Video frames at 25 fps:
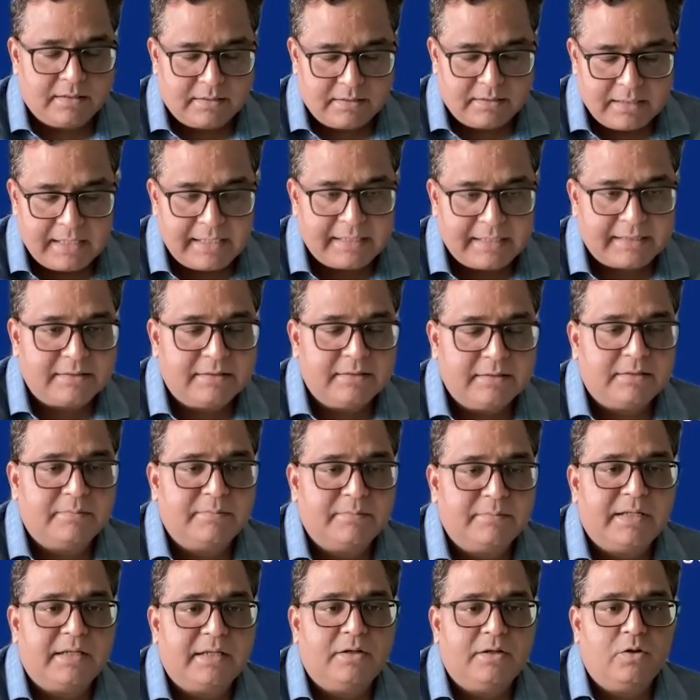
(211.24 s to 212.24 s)
collect the
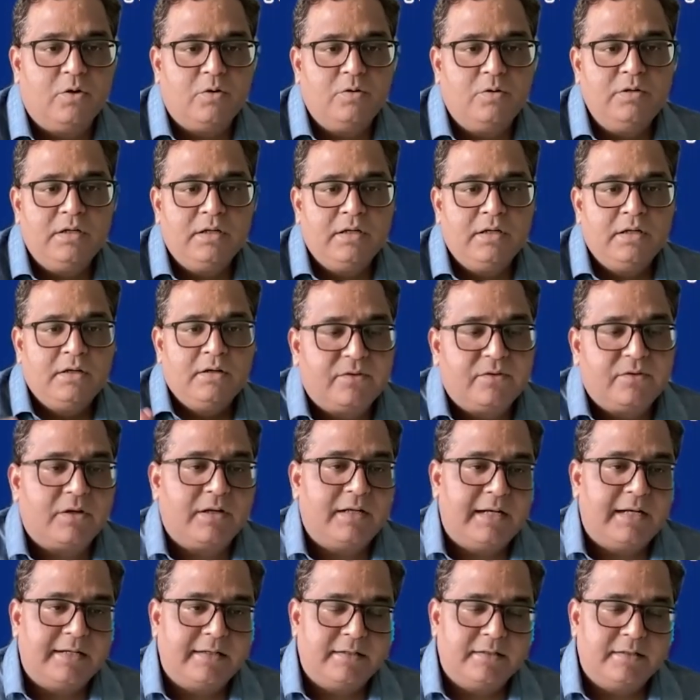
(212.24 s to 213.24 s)
loan for
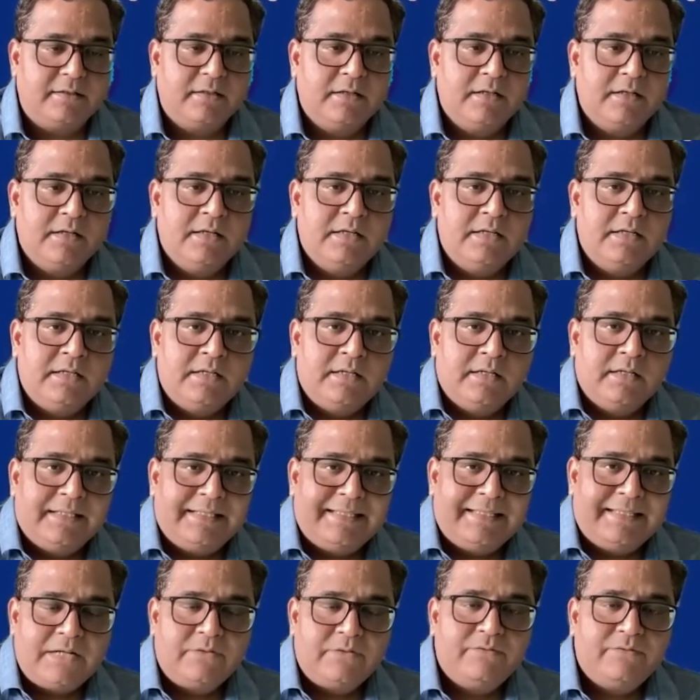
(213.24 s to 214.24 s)
a lender.
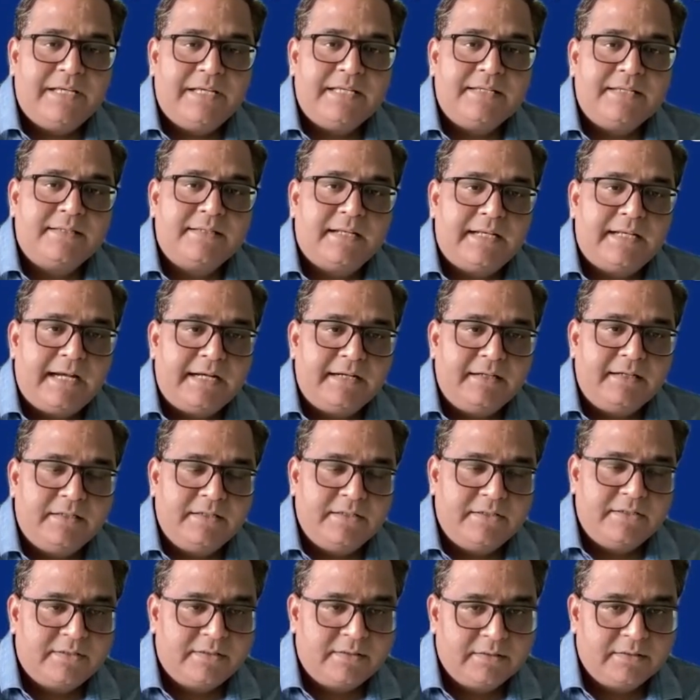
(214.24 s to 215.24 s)
That way, the
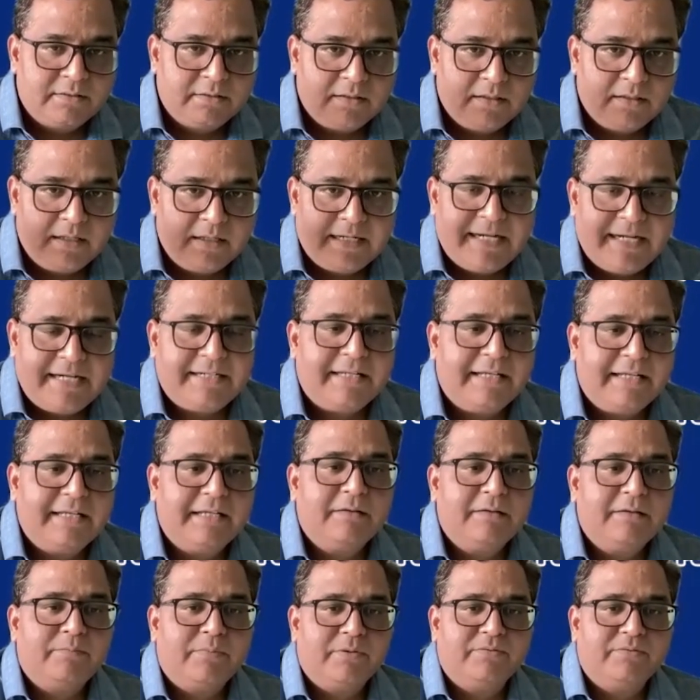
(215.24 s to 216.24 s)
lender's
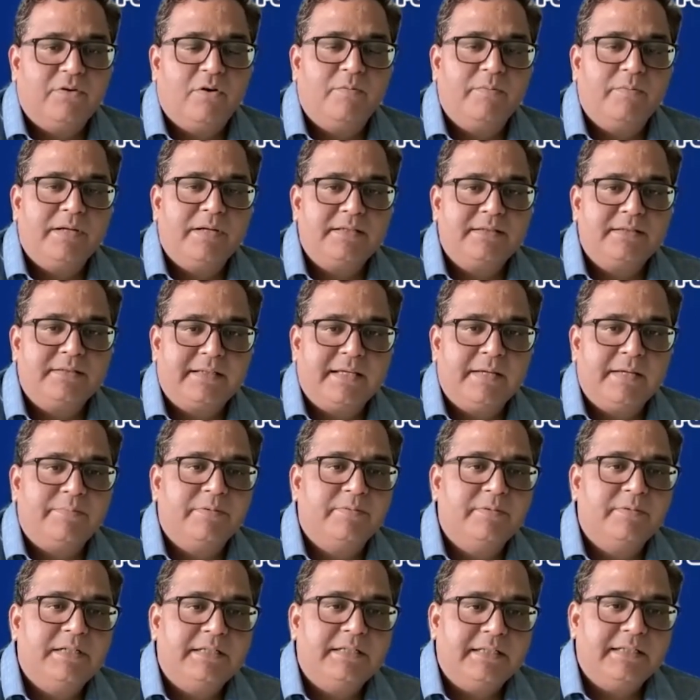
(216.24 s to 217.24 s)
rating, performance,
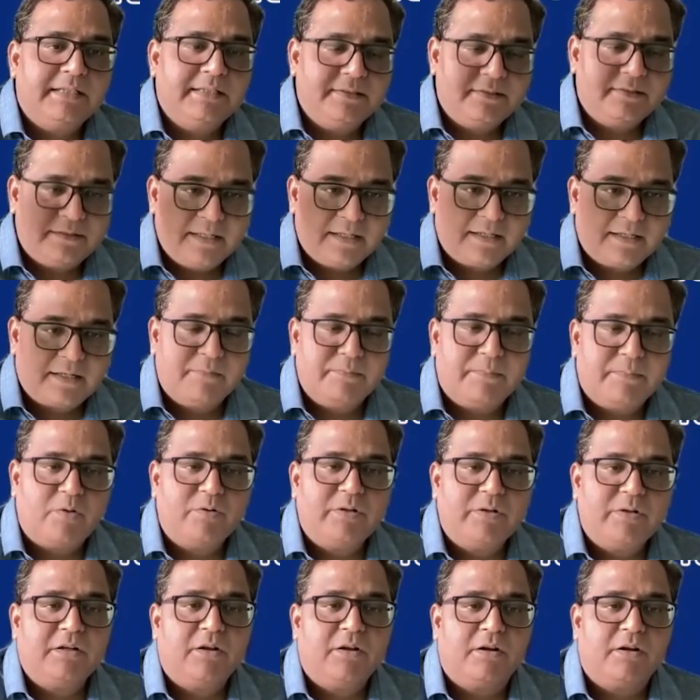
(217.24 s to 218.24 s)
capabilities, their
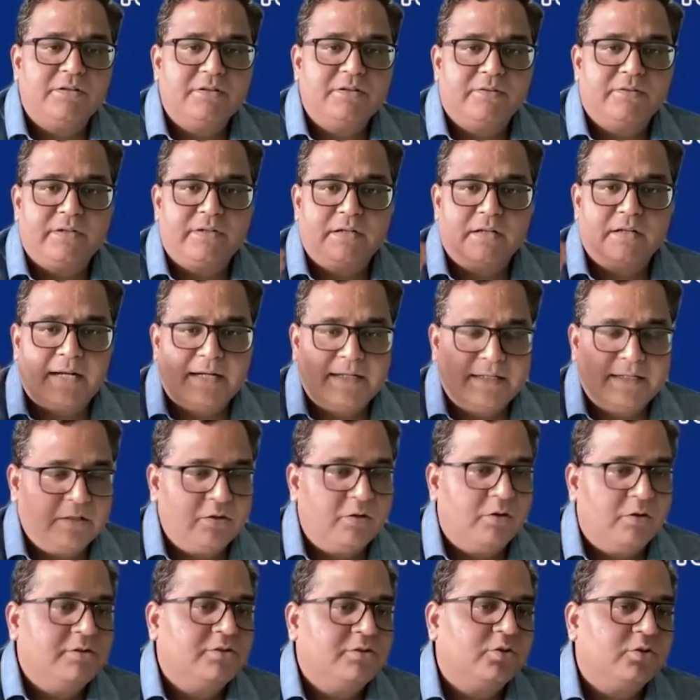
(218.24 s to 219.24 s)
compounding knowledge of
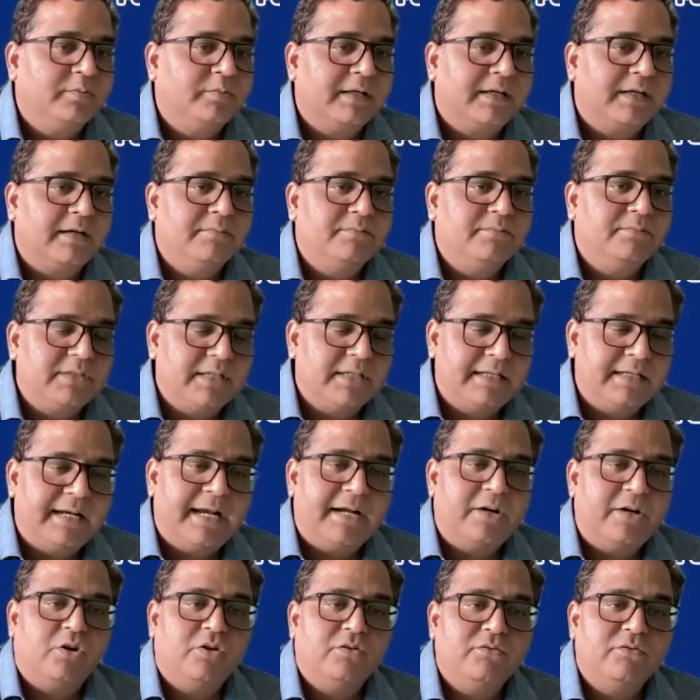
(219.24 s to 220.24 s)
underwriting also becomes an
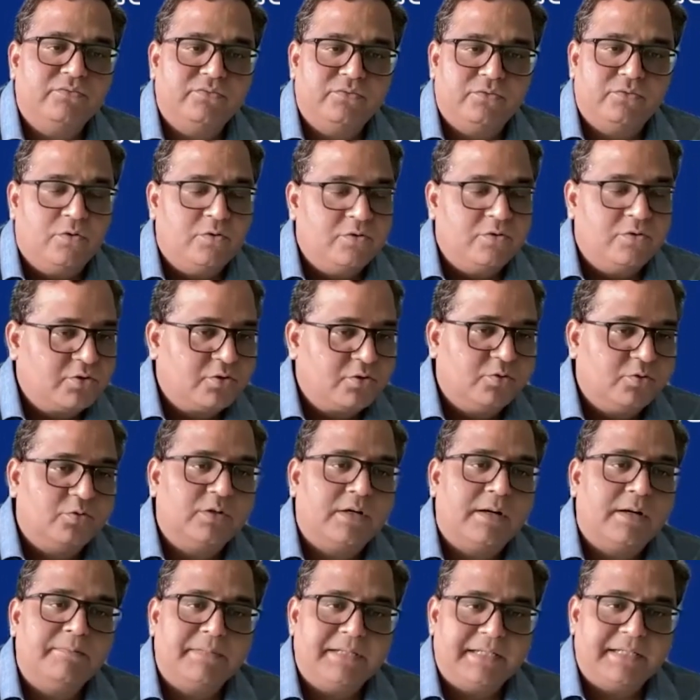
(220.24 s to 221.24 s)
add-on force to
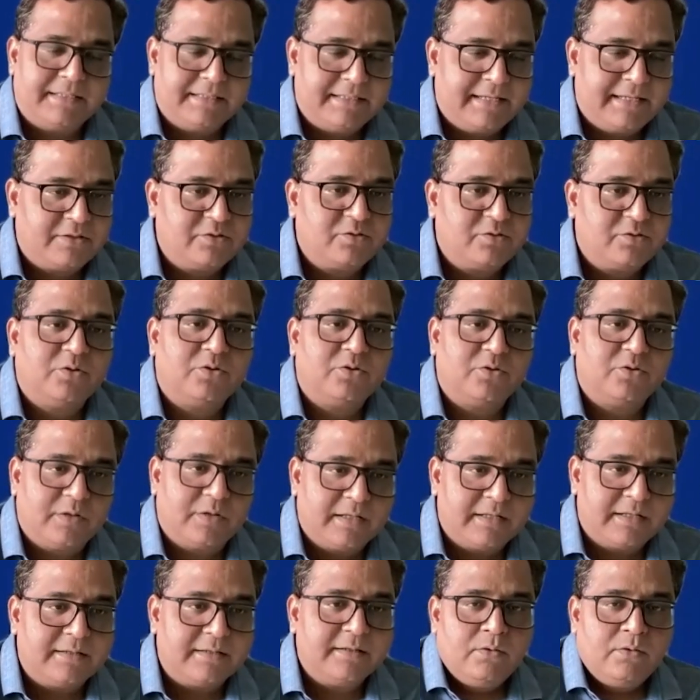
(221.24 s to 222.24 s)
complete execute
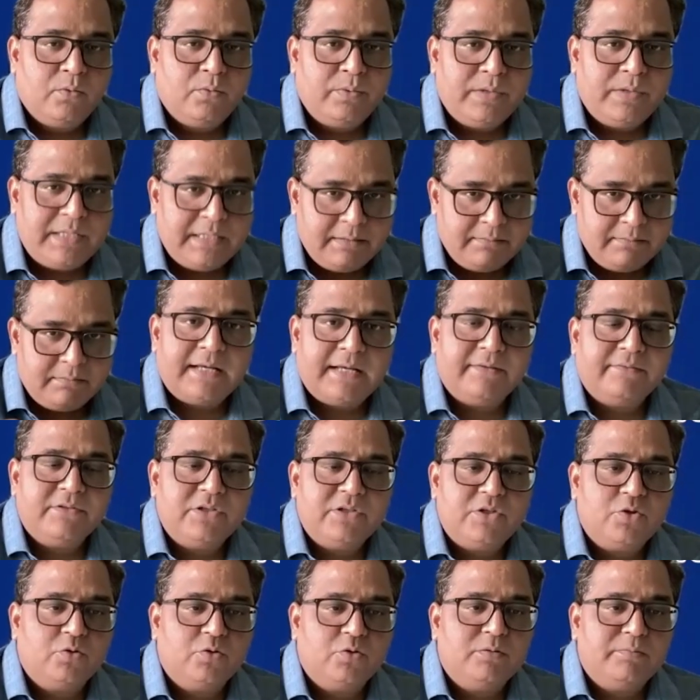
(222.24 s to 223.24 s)
execution. We have
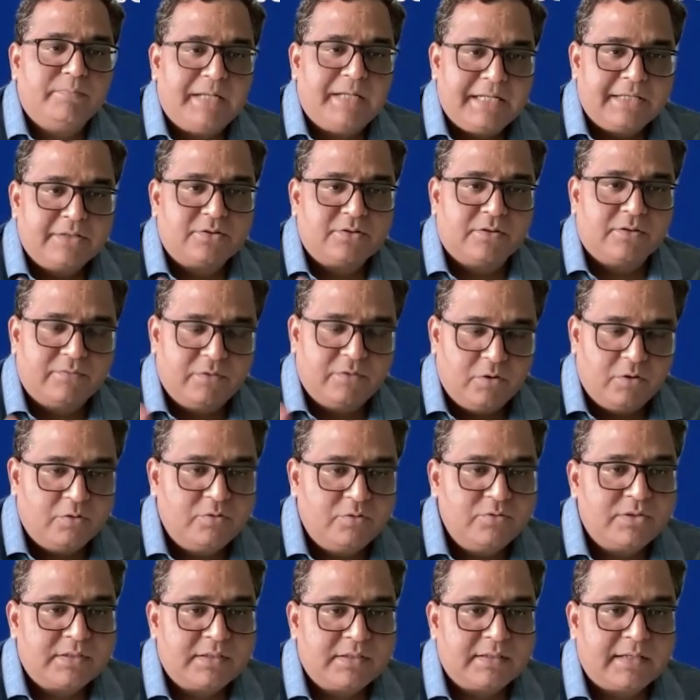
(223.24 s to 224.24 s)
issued millions of
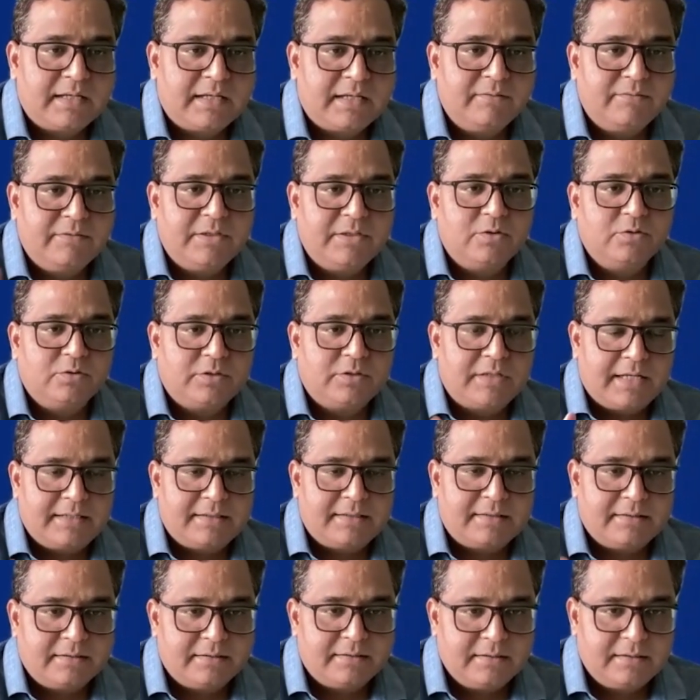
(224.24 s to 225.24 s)
loans, and we do
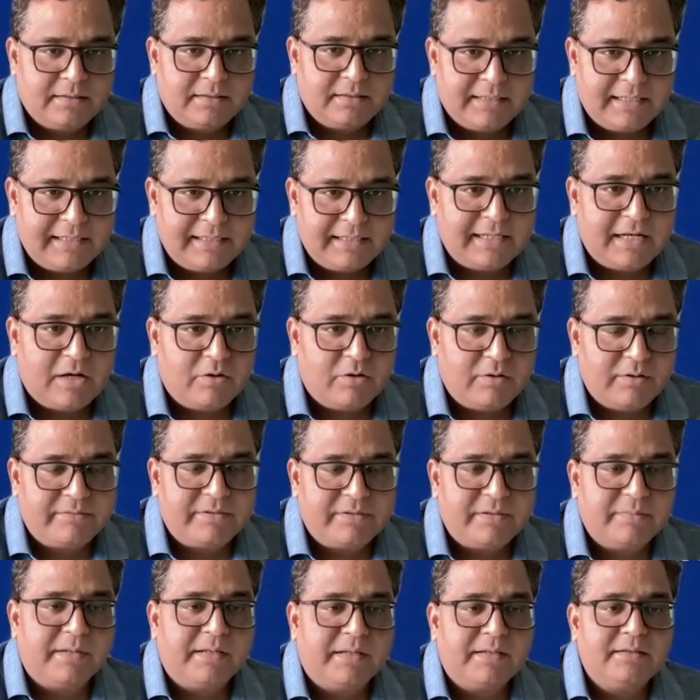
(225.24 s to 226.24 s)
that nearly now
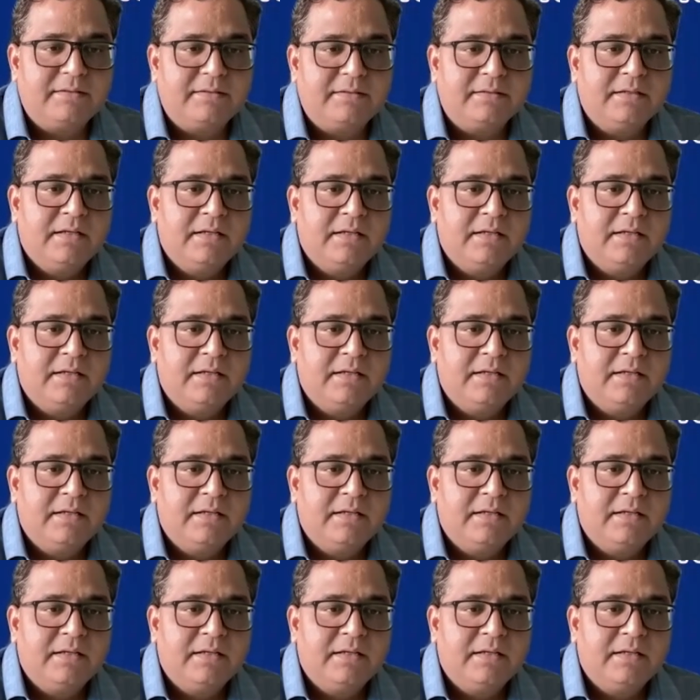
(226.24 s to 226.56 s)
every month